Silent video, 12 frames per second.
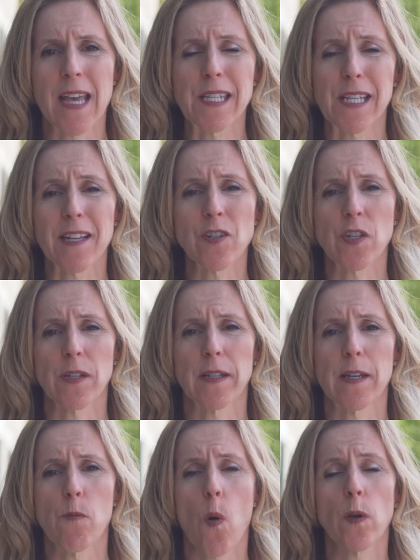
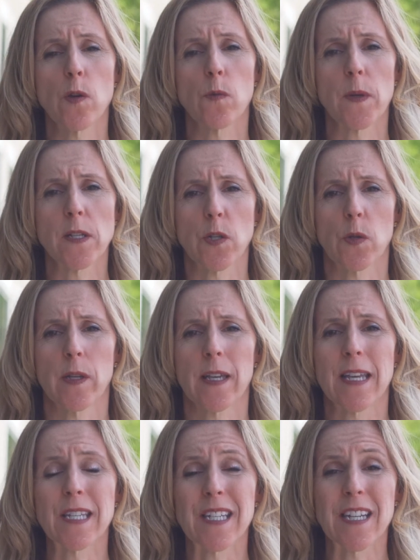Essentially, what you'll be doing
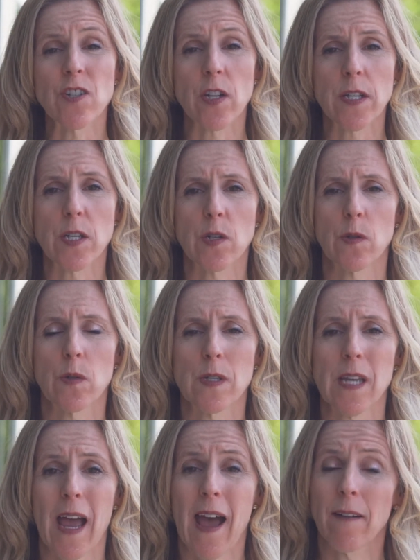is teaching students
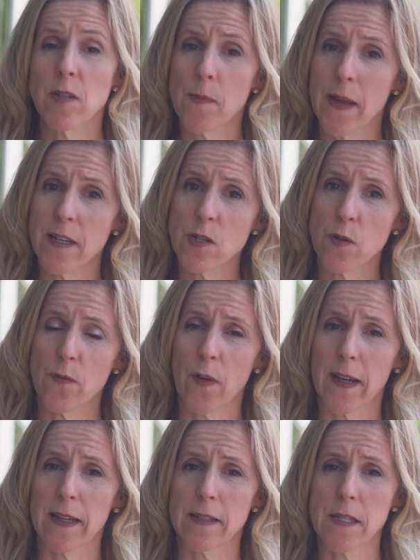how to manage their
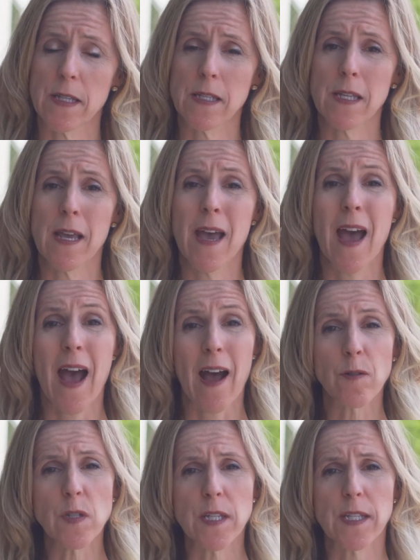finances, how
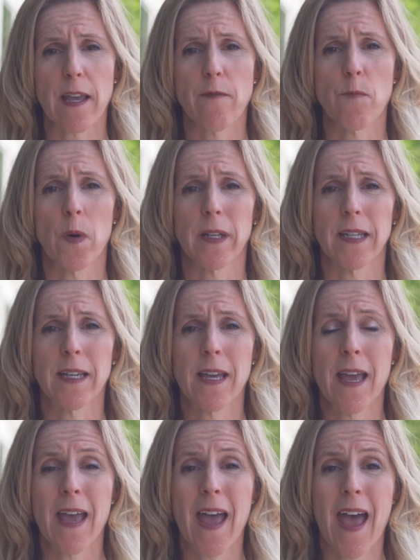to save money,
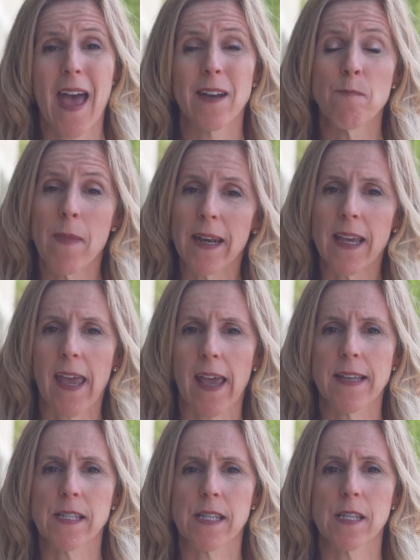and in many
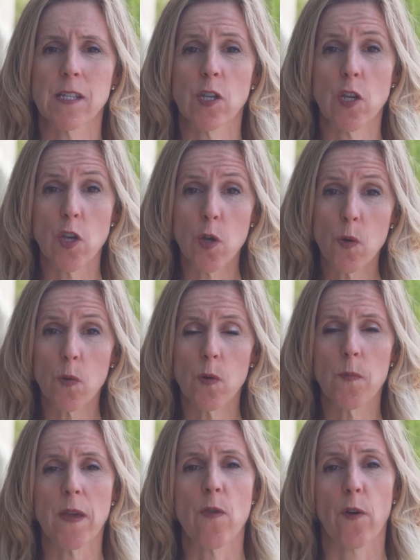cases, you will
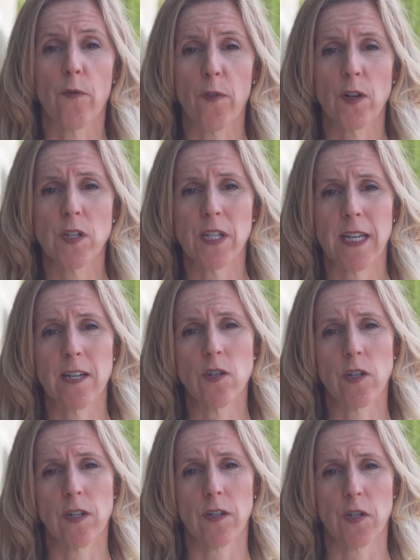be their first
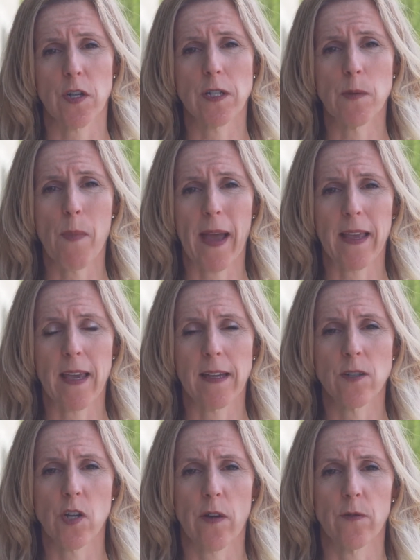introduction to banking
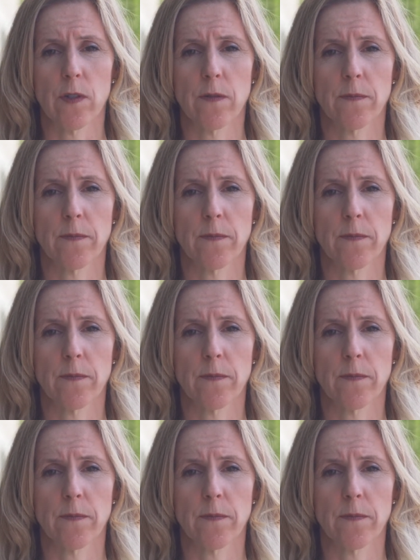in general.